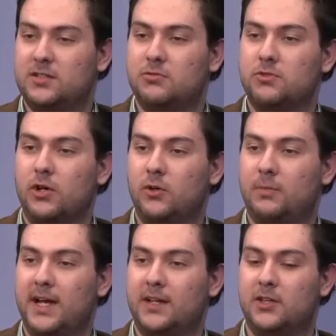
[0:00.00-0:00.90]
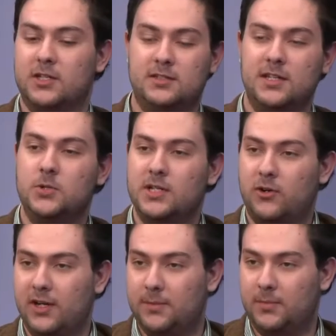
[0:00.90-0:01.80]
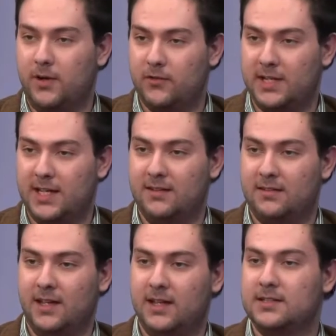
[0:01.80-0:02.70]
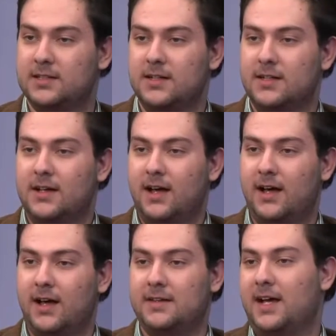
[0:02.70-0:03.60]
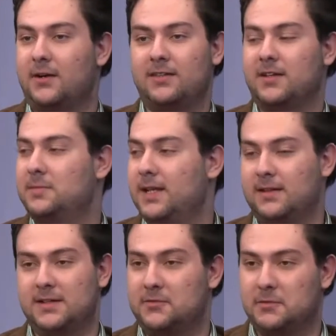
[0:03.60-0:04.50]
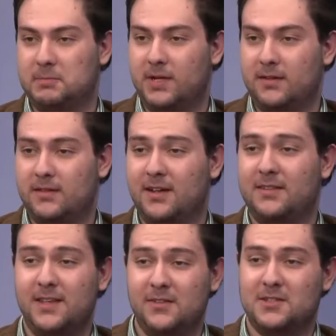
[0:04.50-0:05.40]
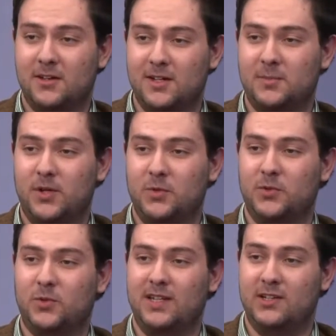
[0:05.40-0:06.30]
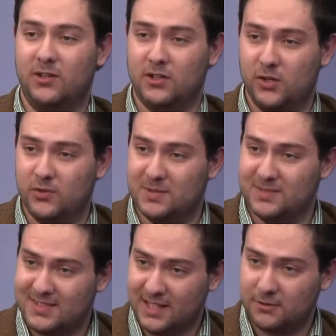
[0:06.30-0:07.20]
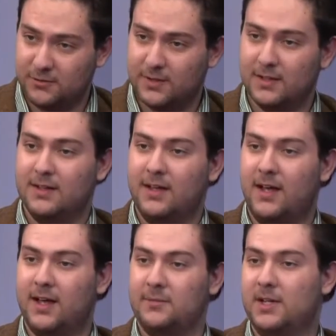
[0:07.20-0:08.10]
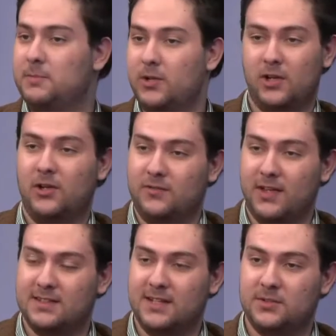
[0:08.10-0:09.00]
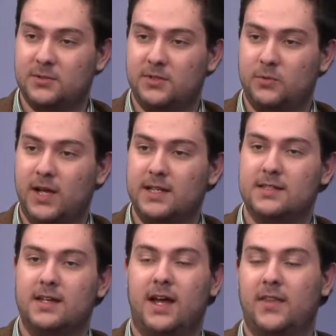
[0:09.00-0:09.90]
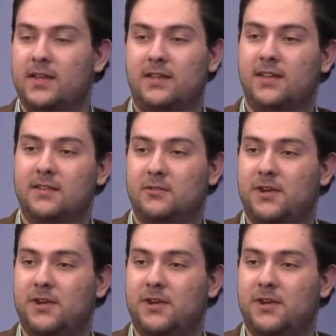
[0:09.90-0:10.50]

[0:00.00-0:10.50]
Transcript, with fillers: to roll back the continuing creep of the nanny state. Uh, and now he's a completely different person. I think the turning point was when he got COVID himself. Um, and he lot of that down to his weight, and then he thinks the